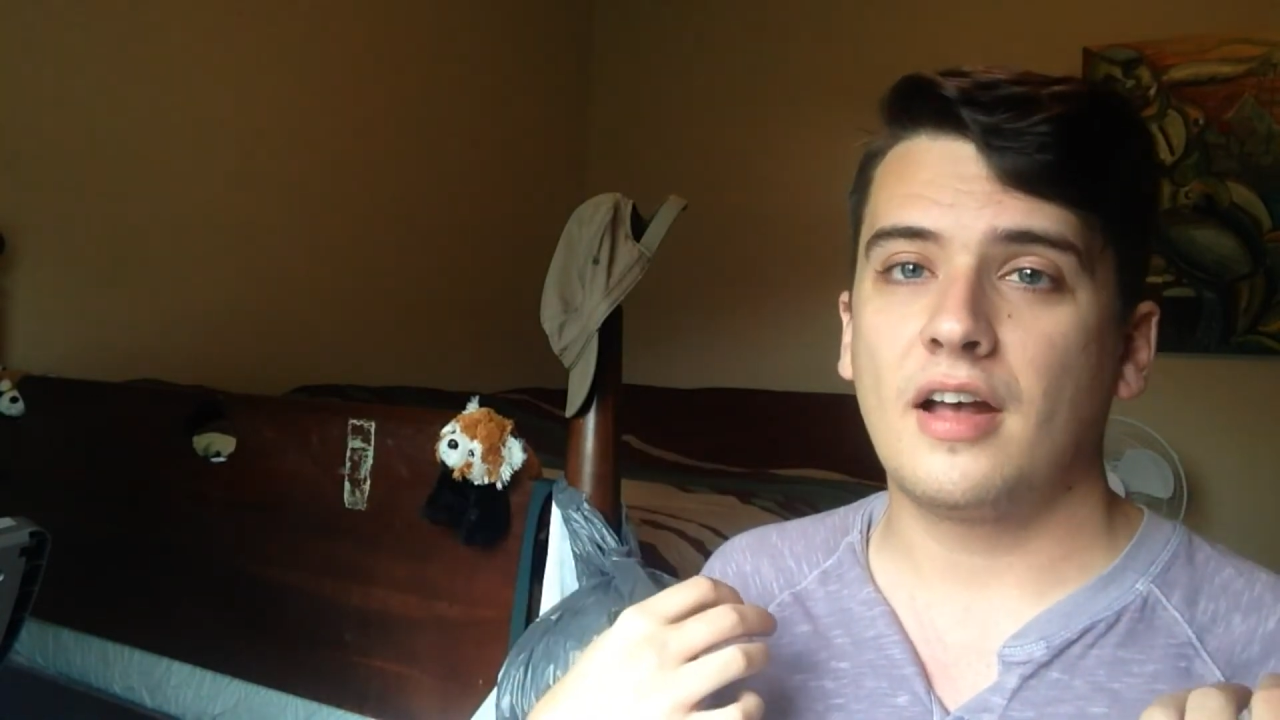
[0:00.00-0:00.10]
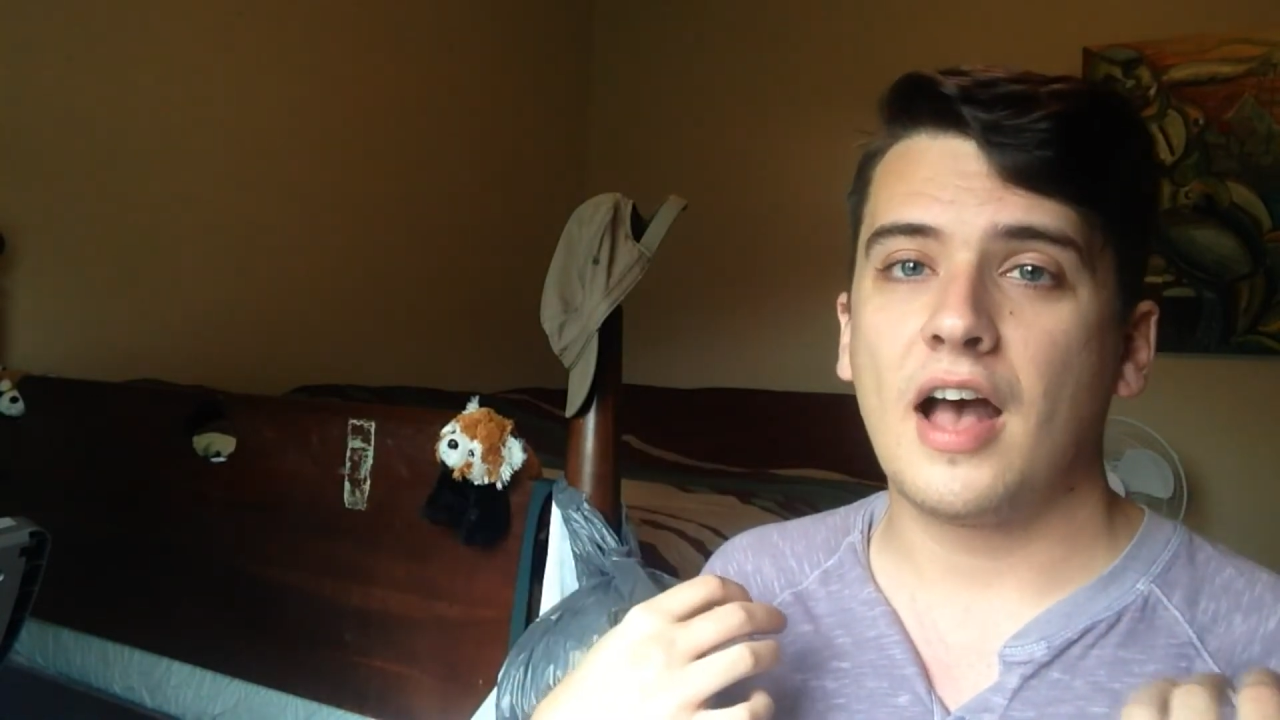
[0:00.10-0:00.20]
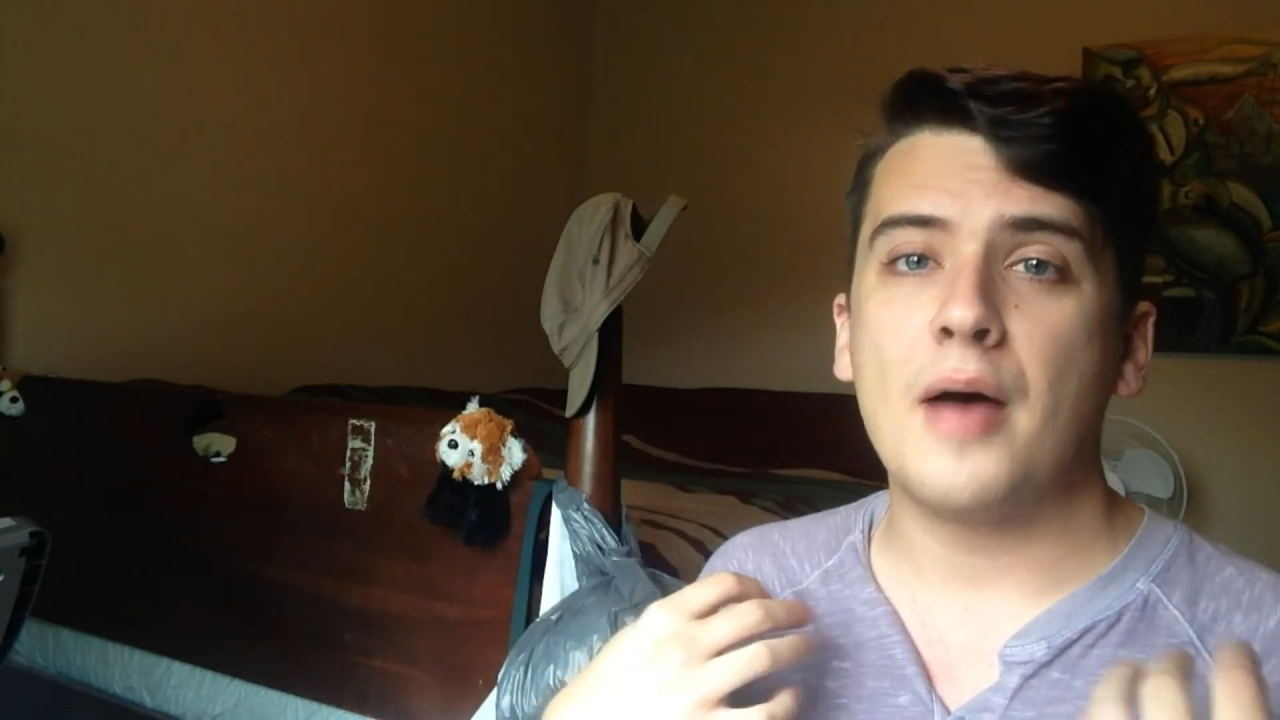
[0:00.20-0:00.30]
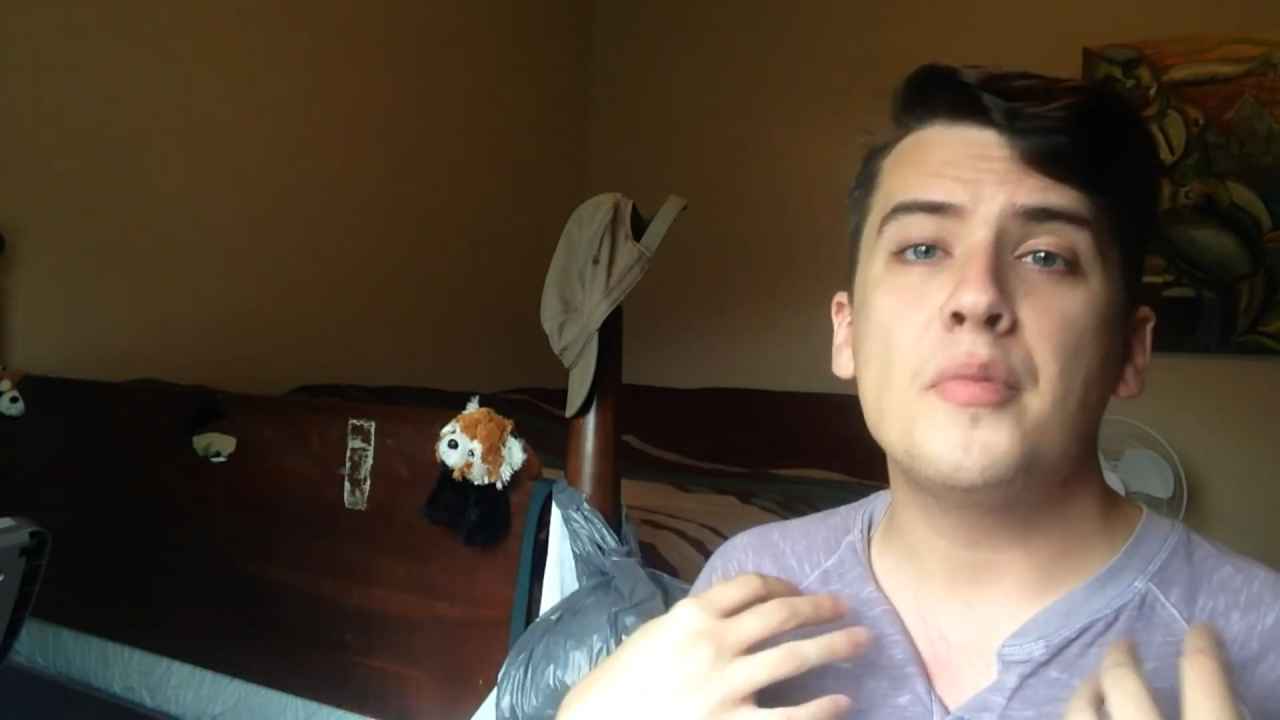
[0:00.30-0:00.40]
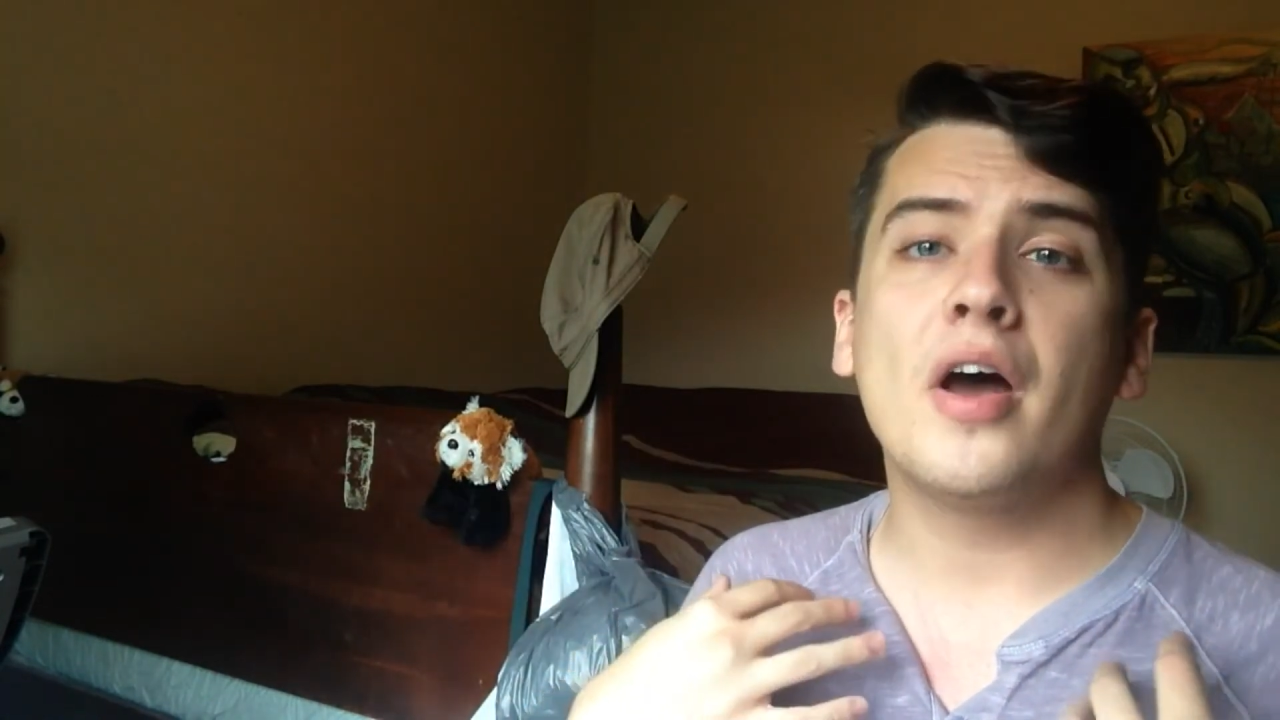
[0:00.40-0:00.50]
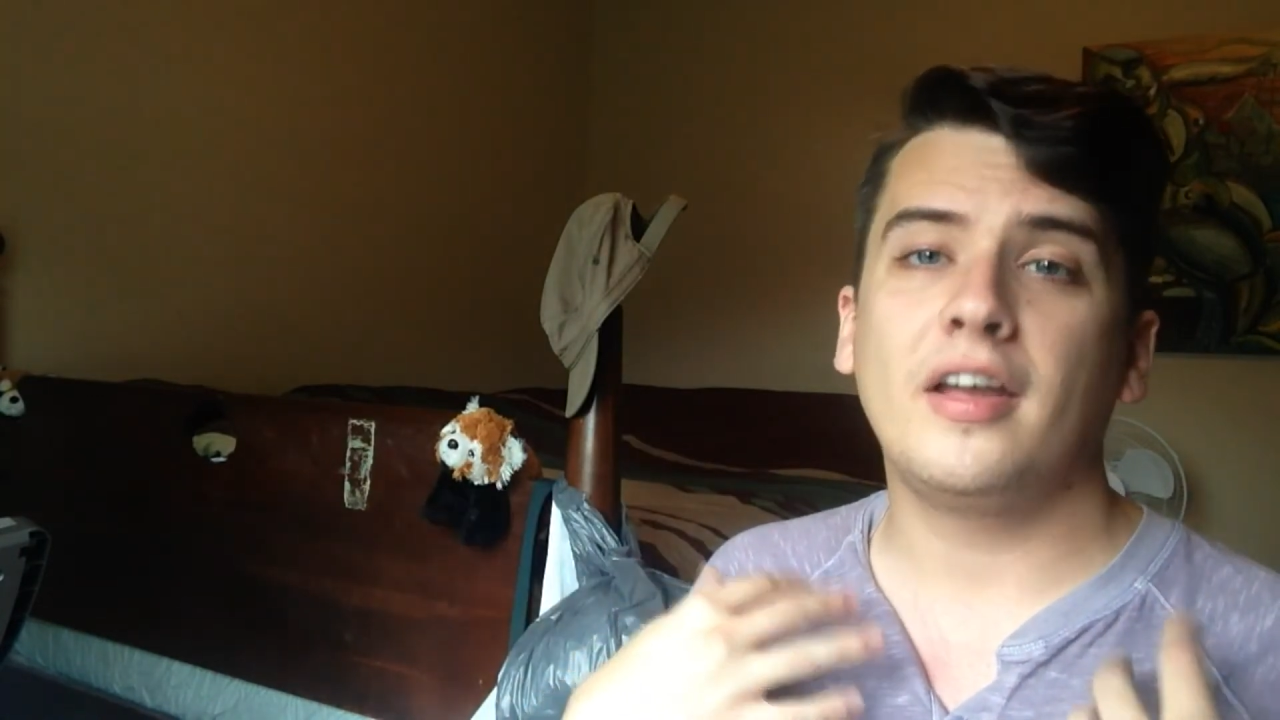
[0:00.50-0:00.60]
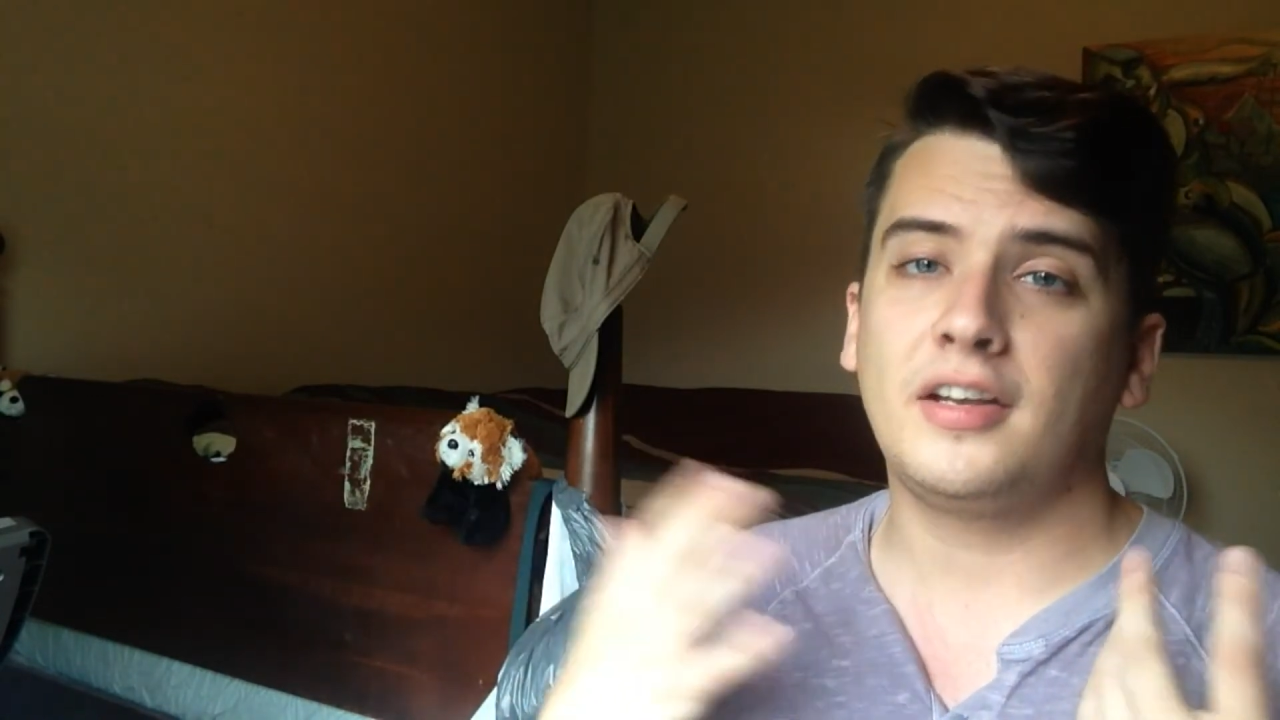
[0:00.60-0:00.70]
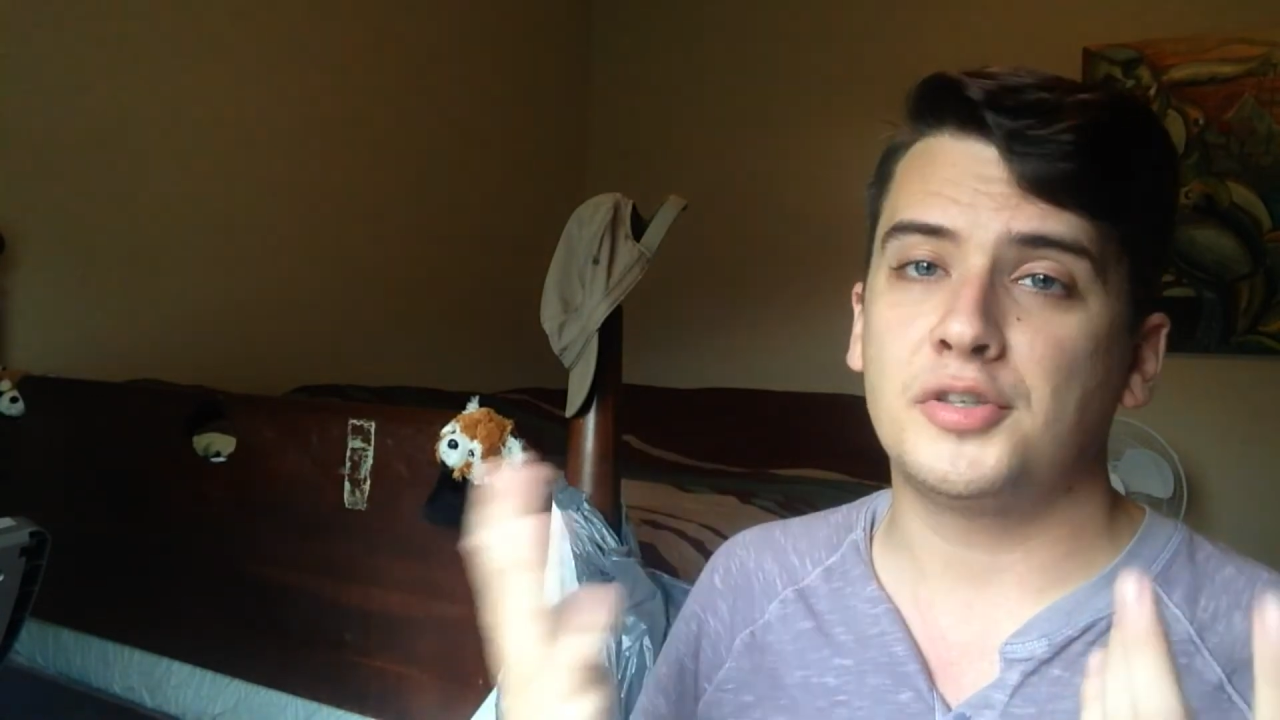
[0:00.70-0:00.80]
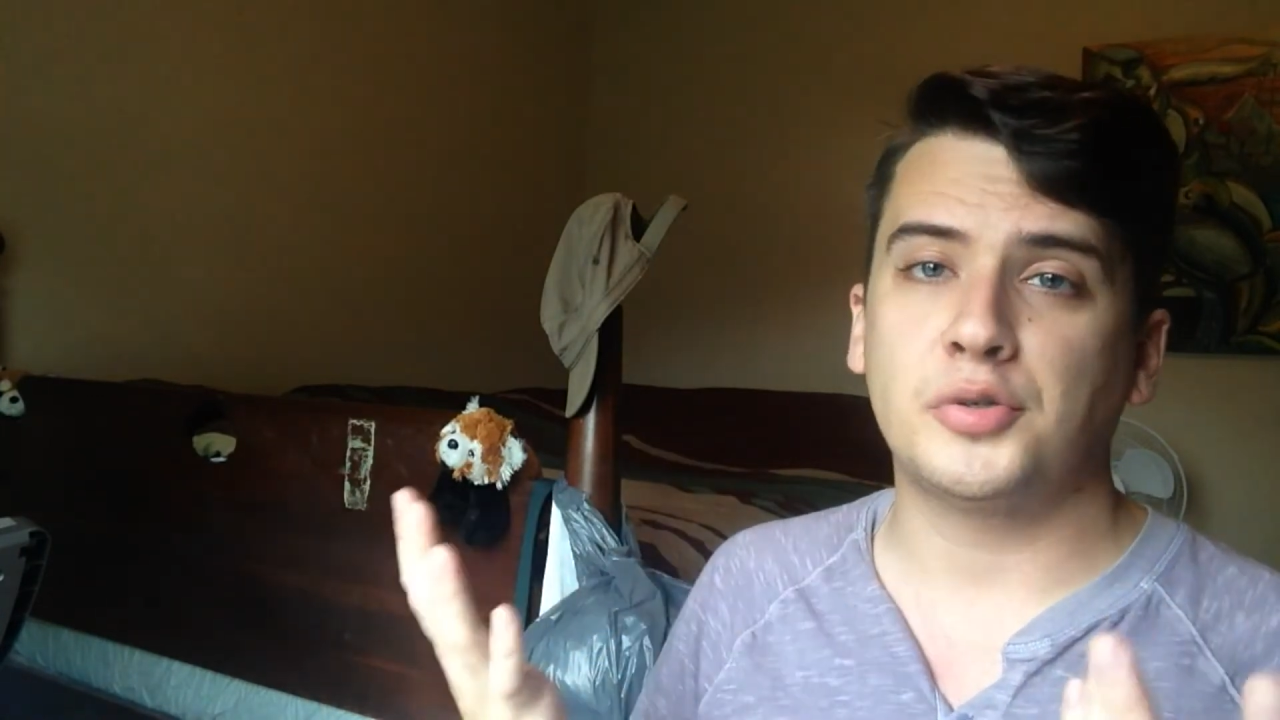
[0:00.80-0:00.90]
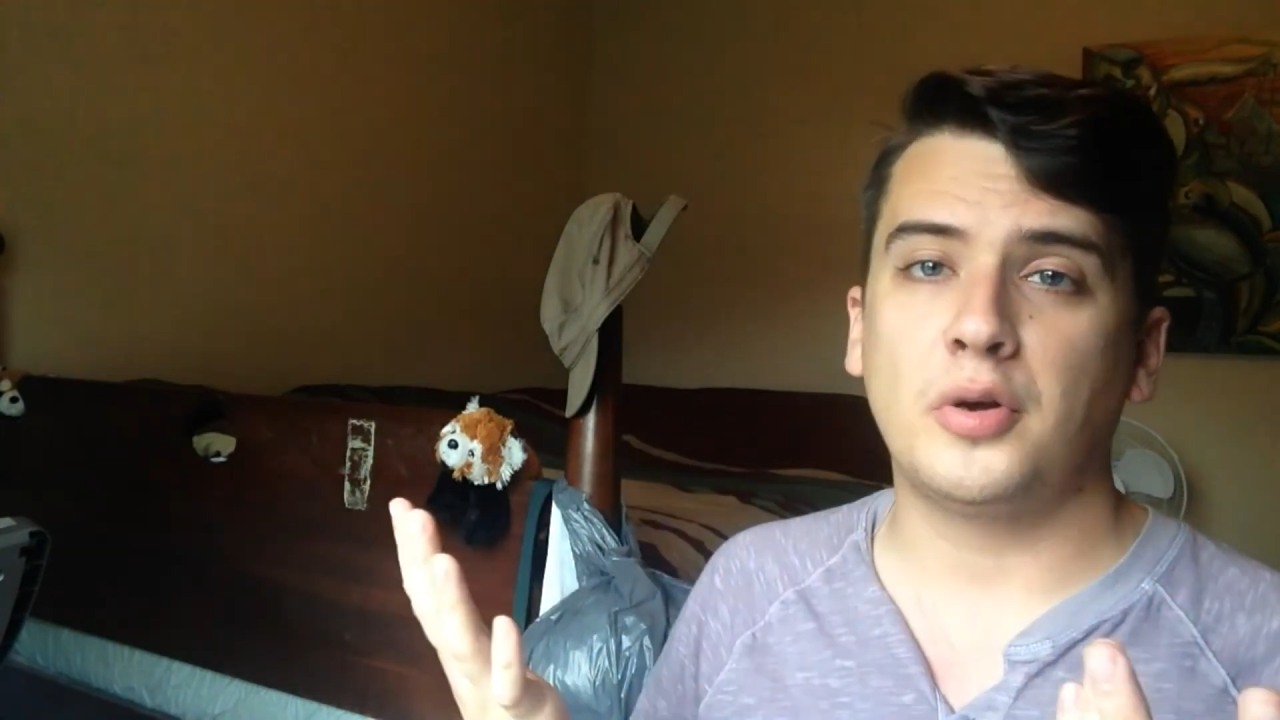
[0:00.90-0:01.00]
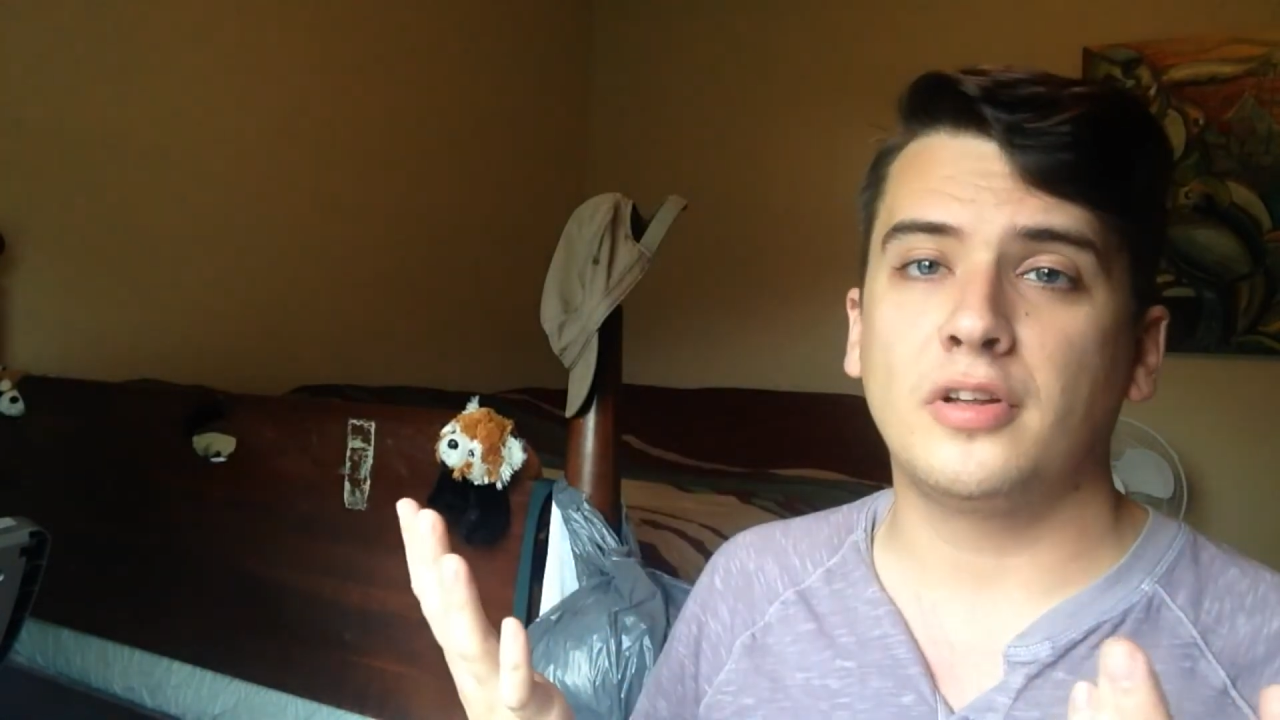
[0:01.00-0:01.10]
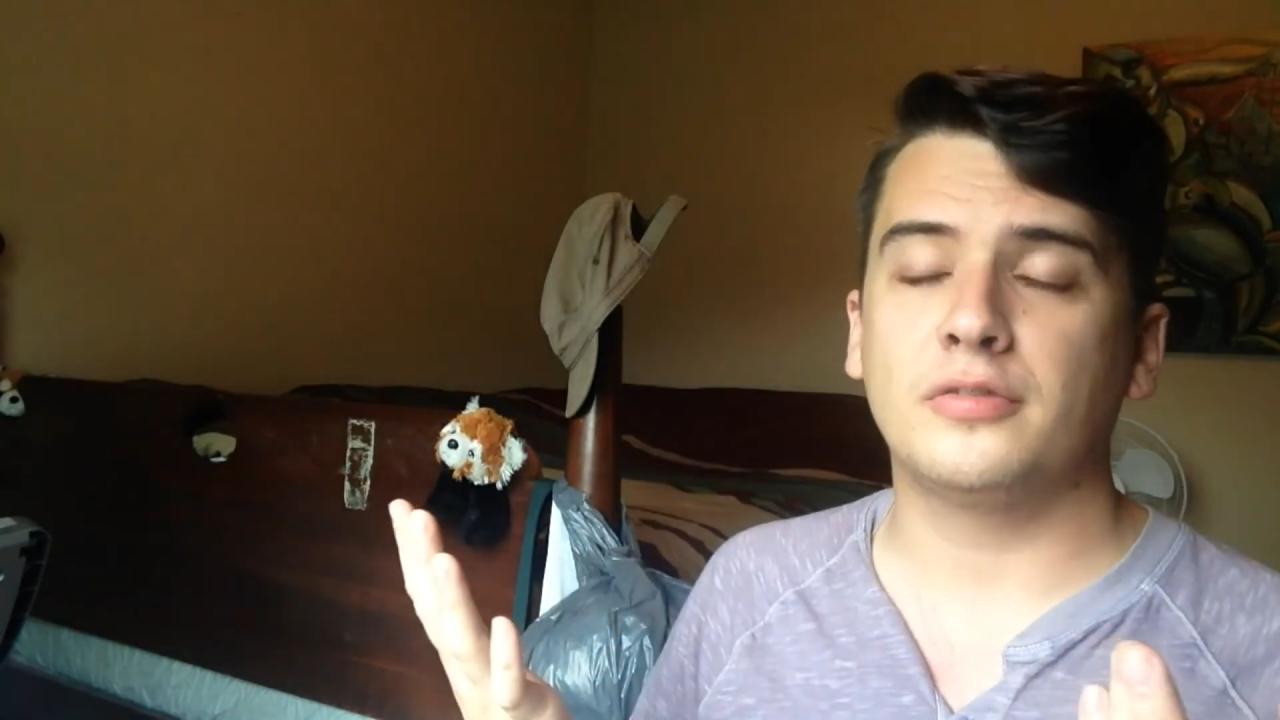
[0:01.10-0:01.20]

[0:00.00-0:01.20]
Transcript: I'm not in control